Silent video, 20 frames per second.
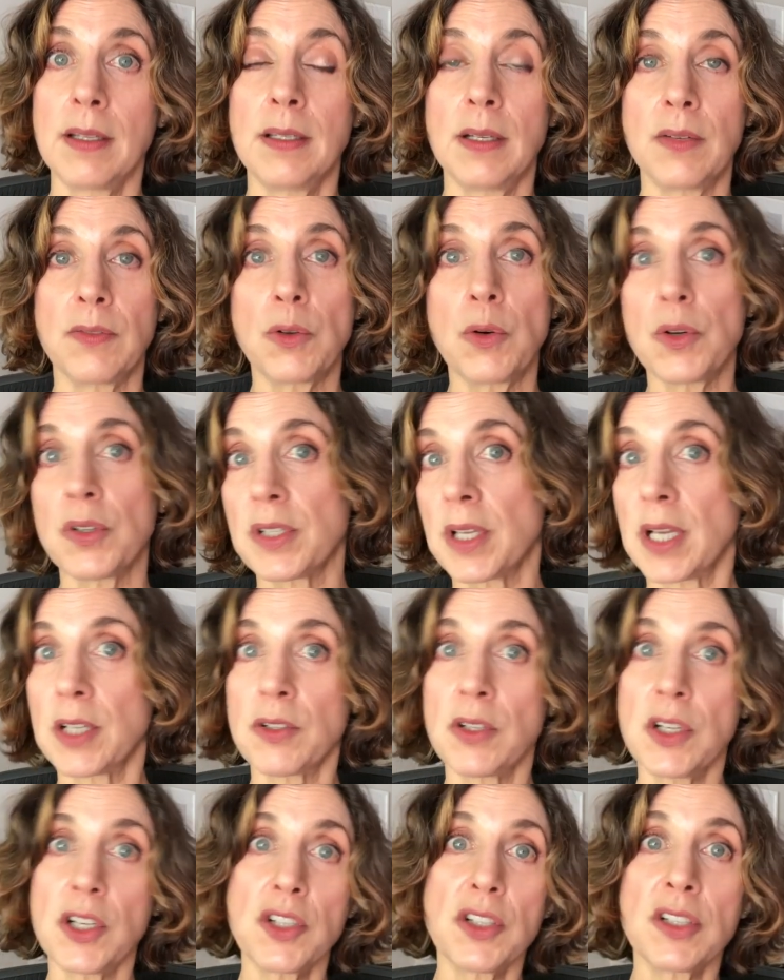Now, of course, egg
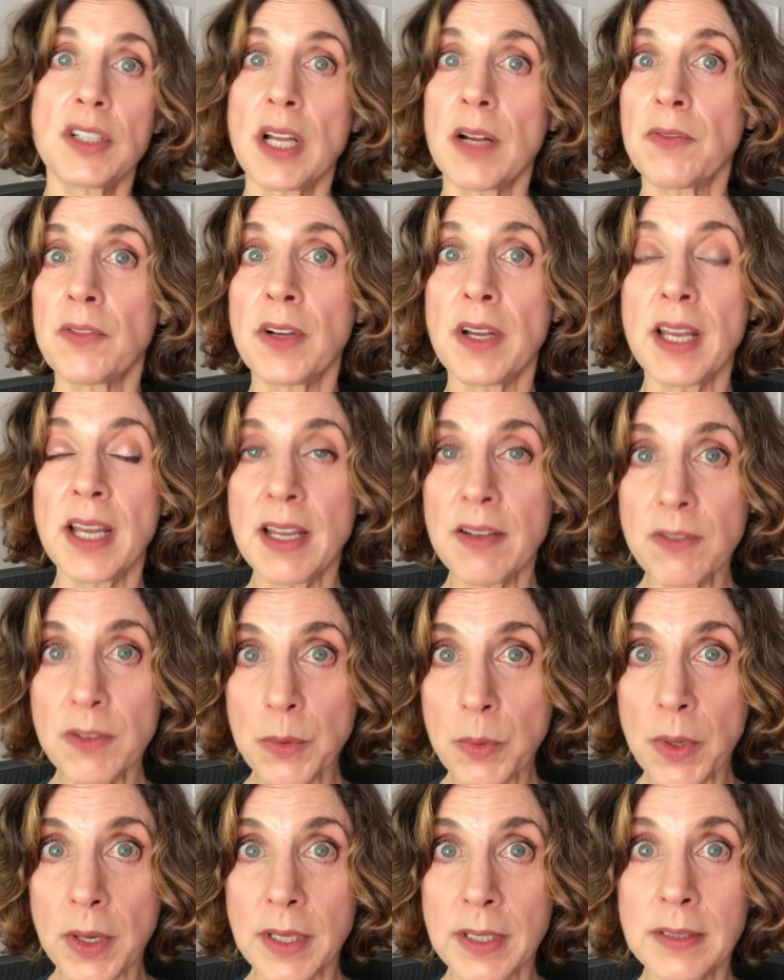donation is not for
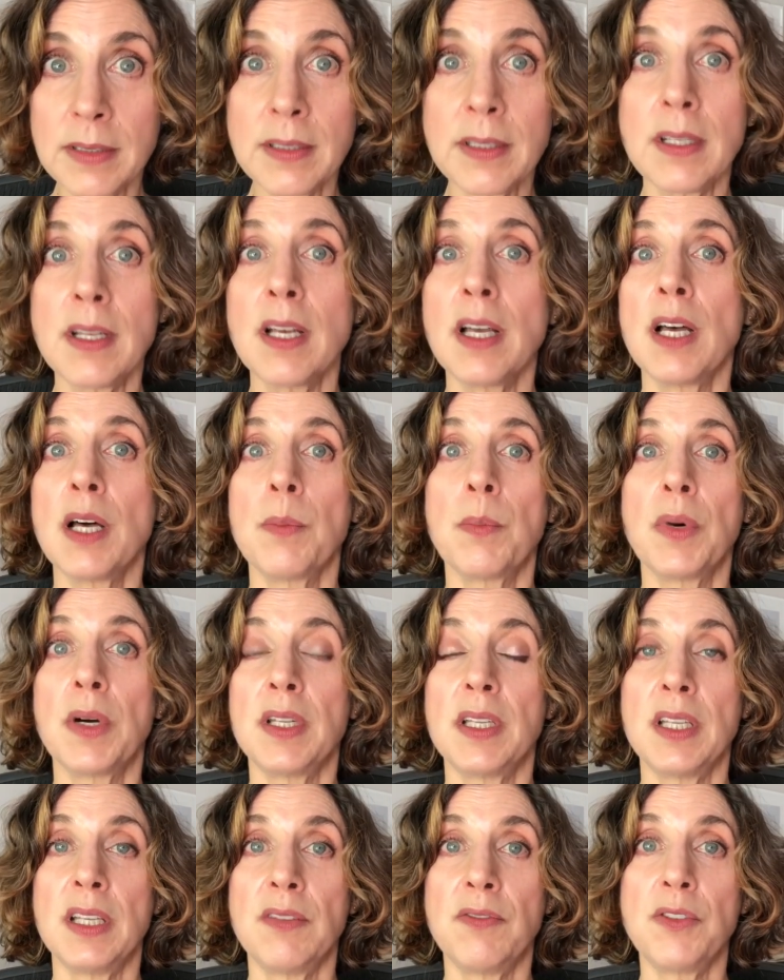everyone,
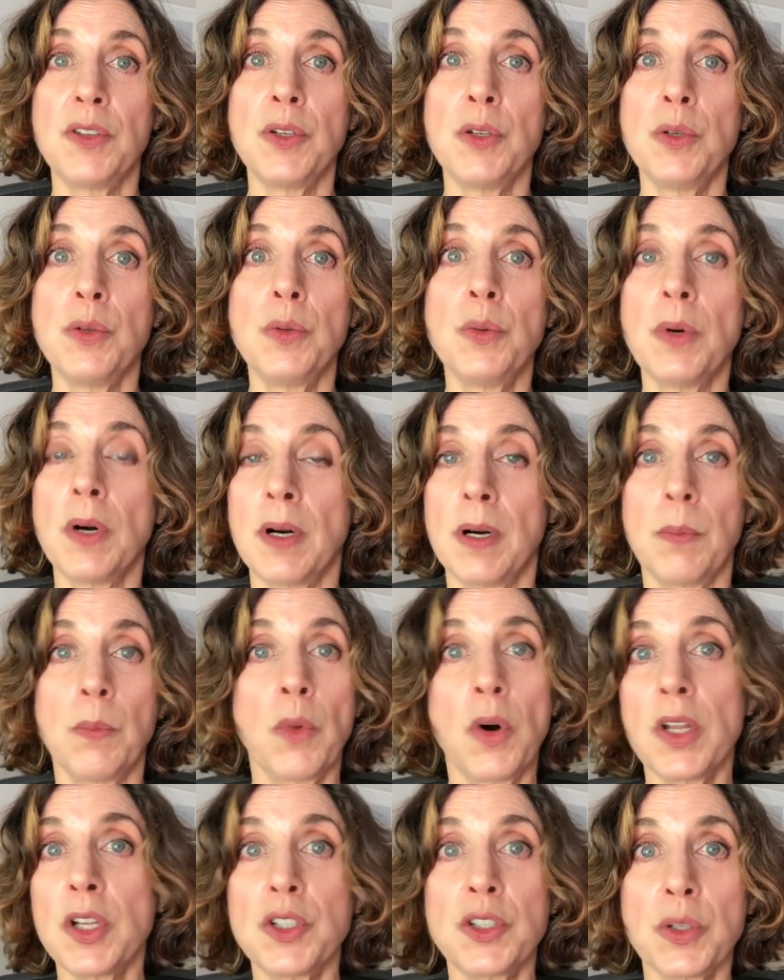but if you
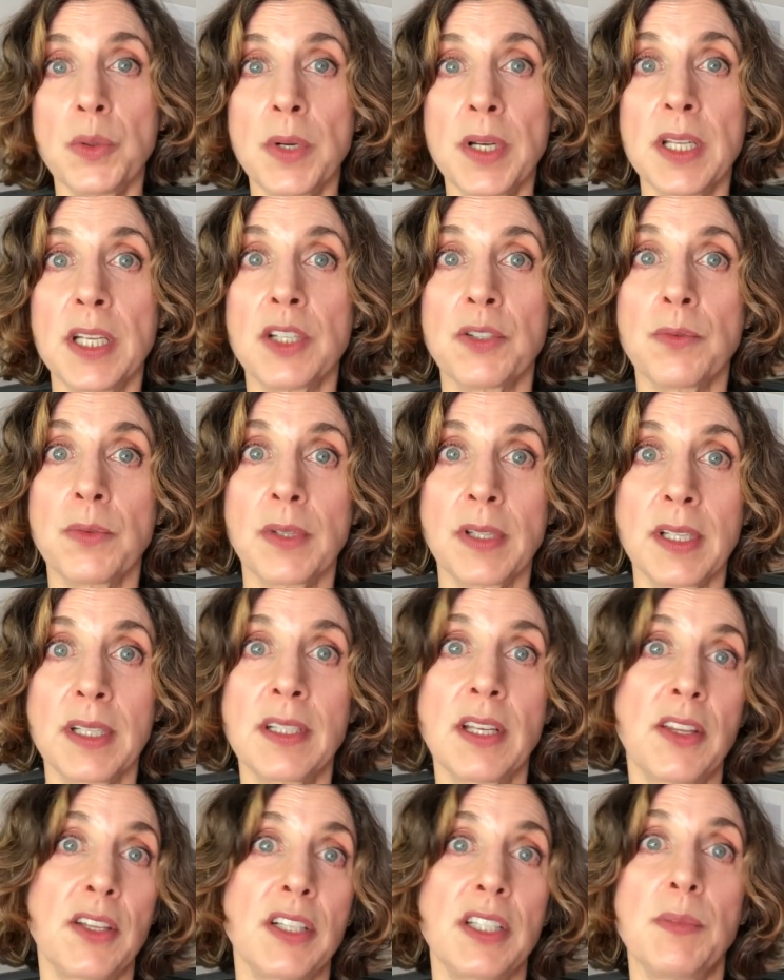want to do it, it's really
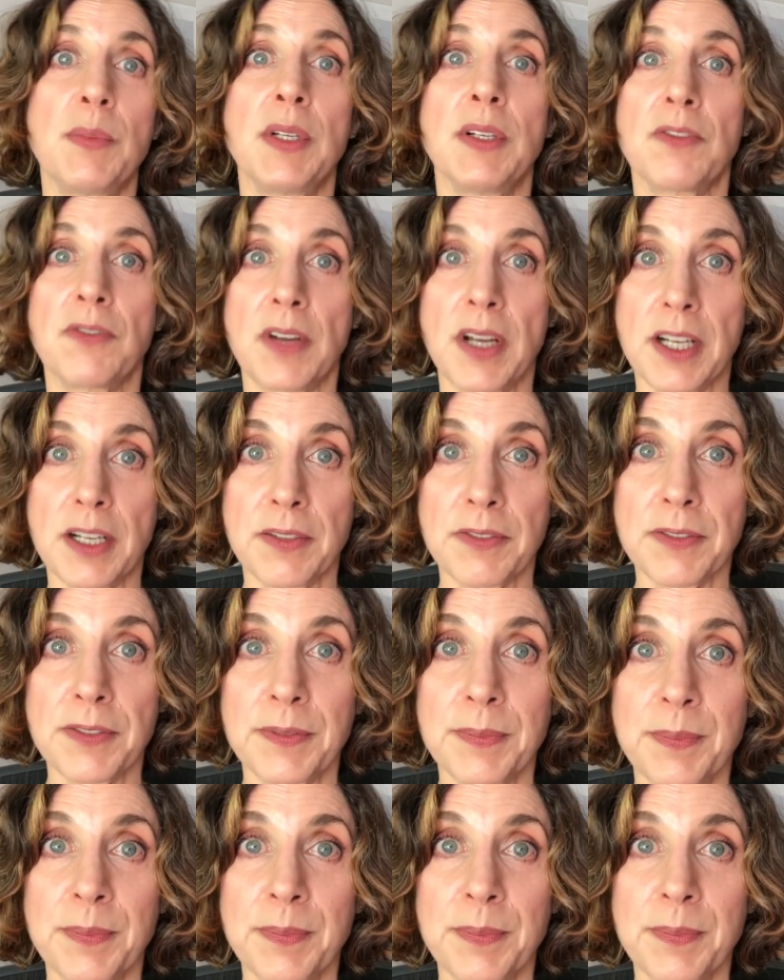nothing to be afraid of.